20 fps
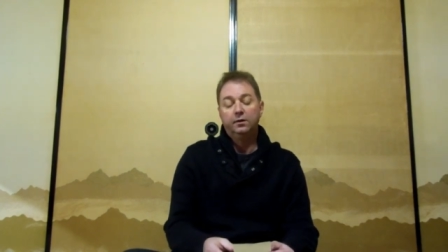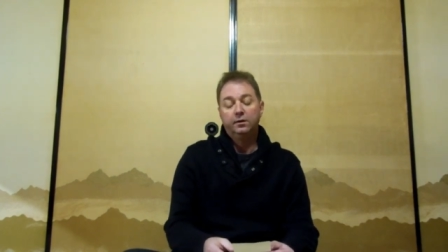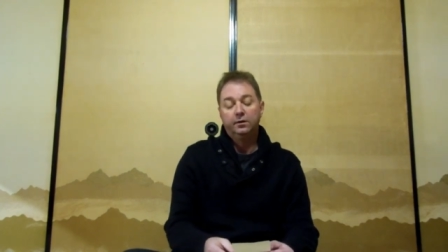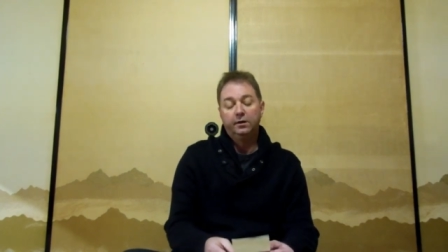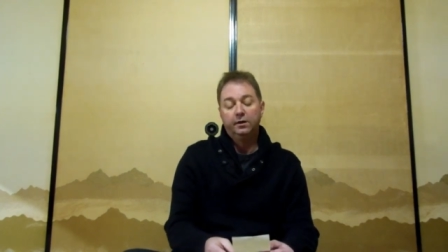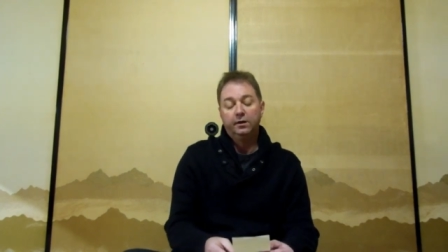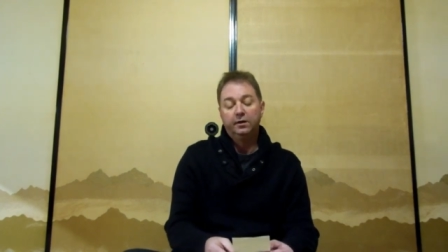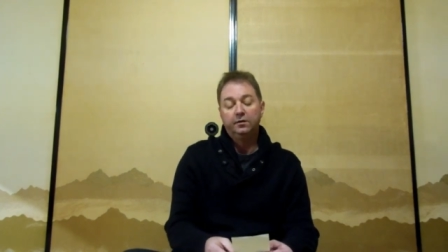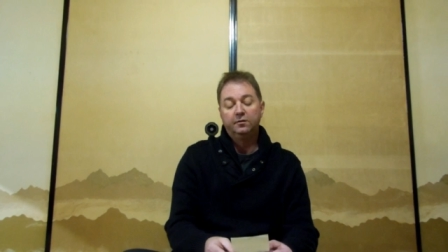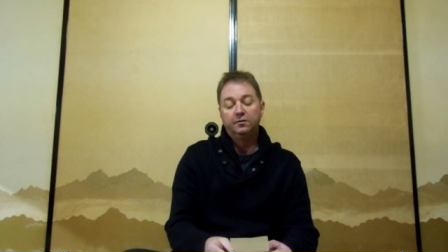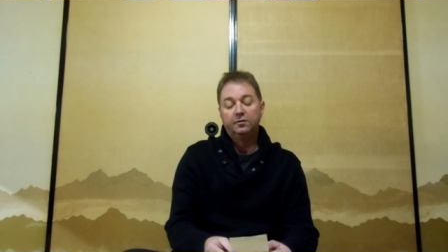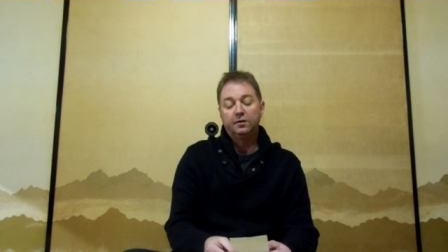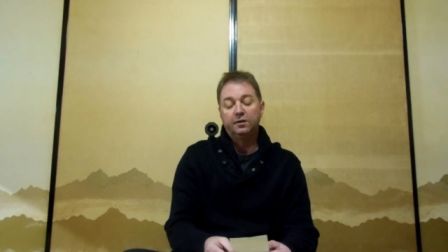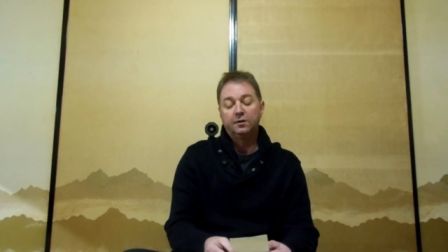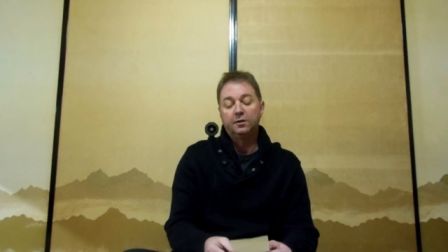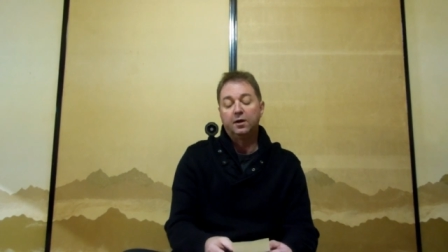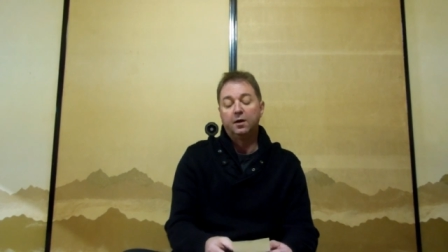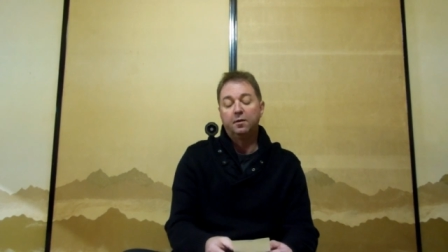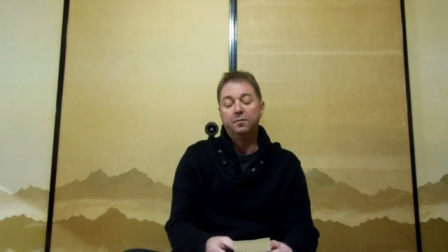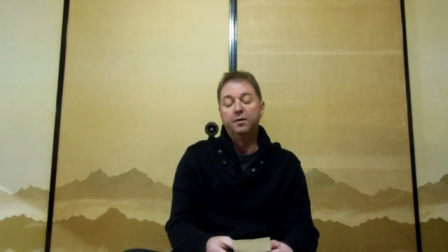it is a,
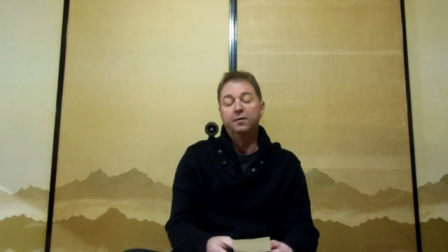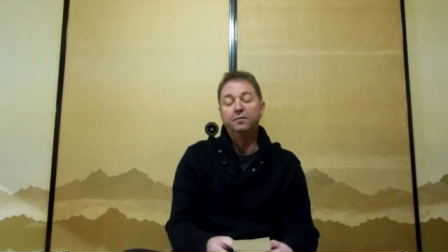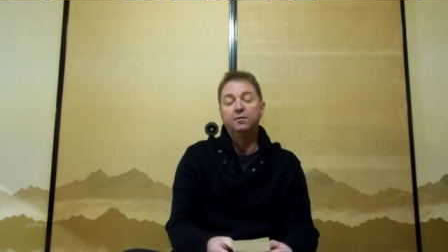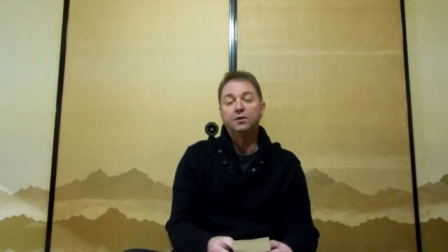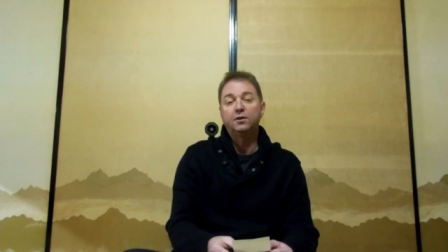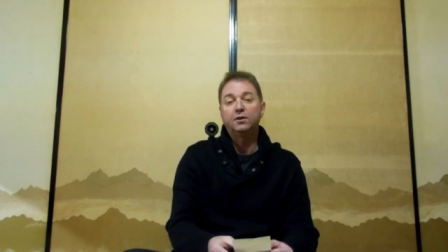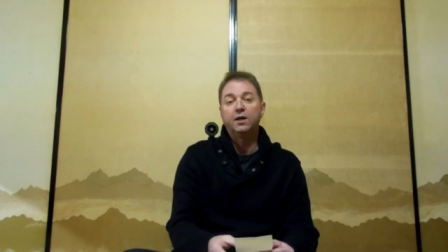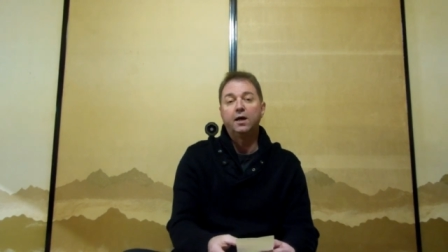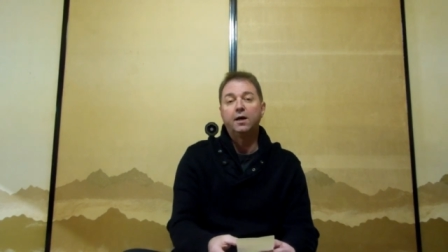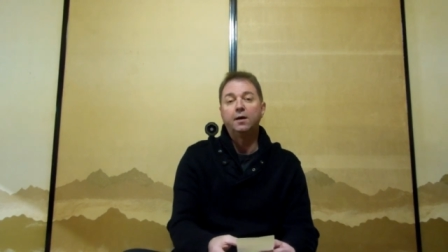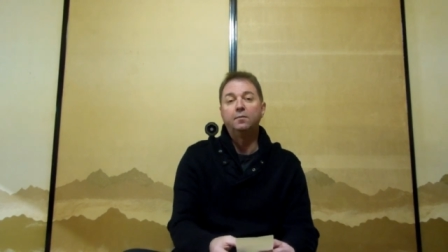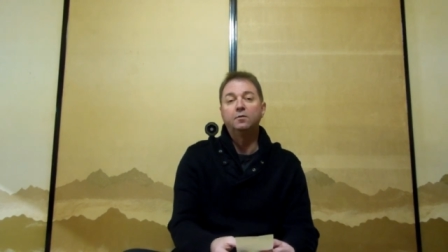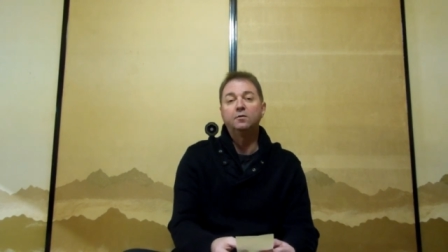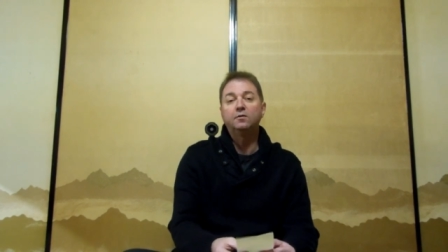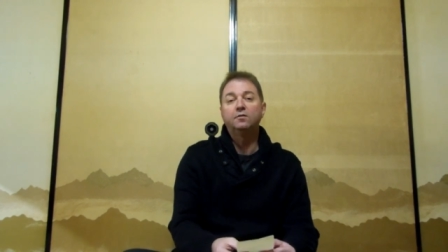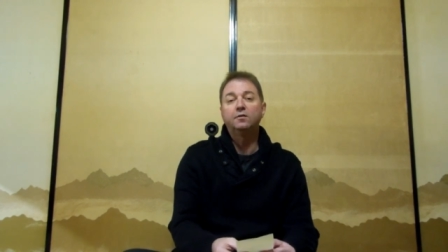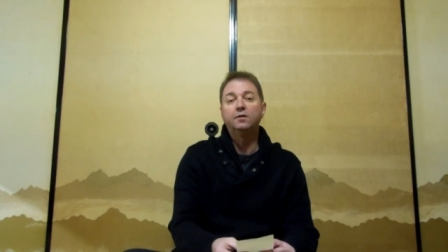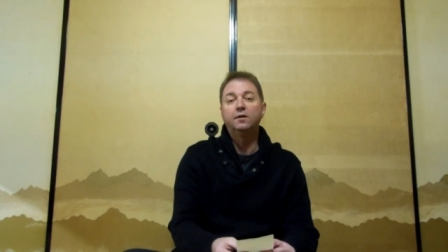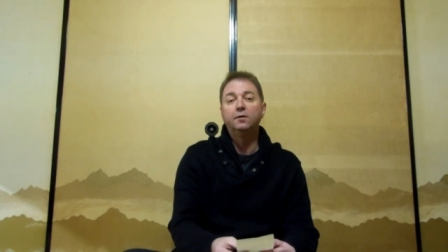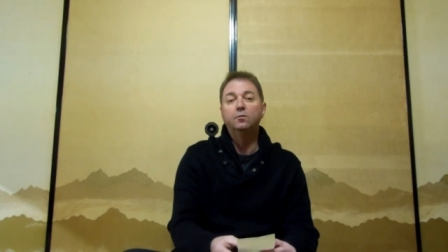a bit of a shame to
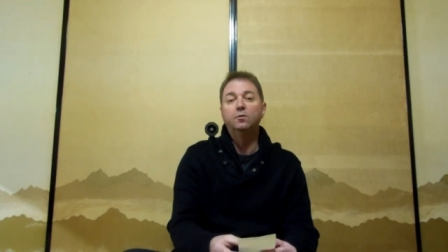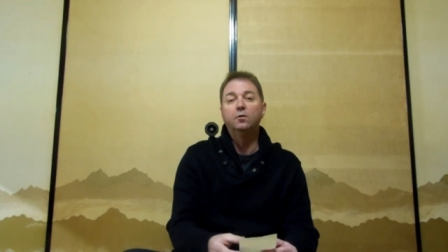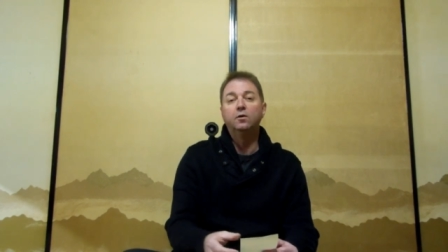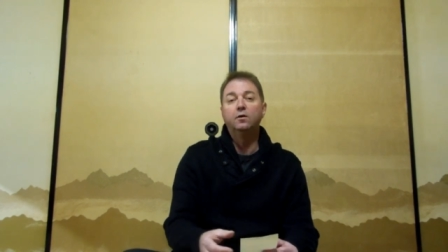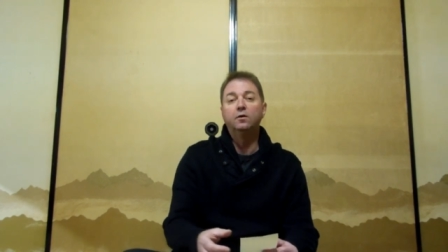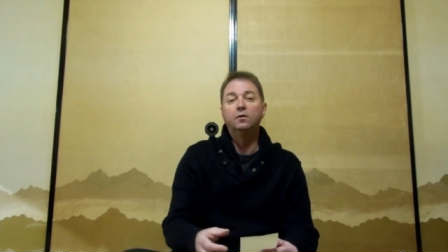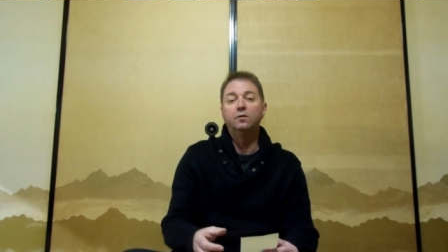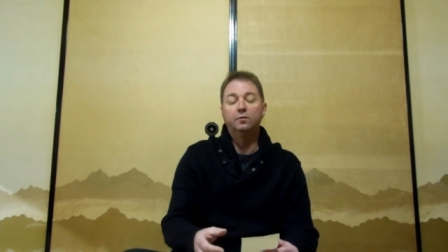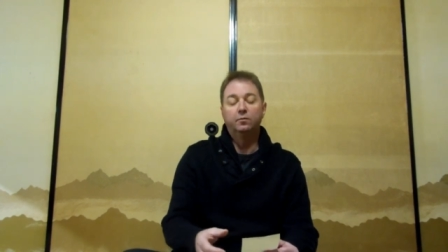see word,